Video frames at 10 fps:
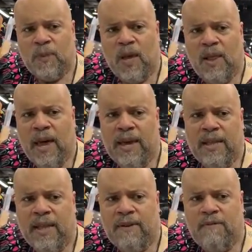
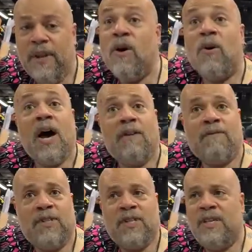like video
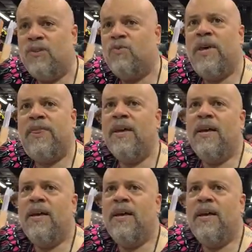conferences with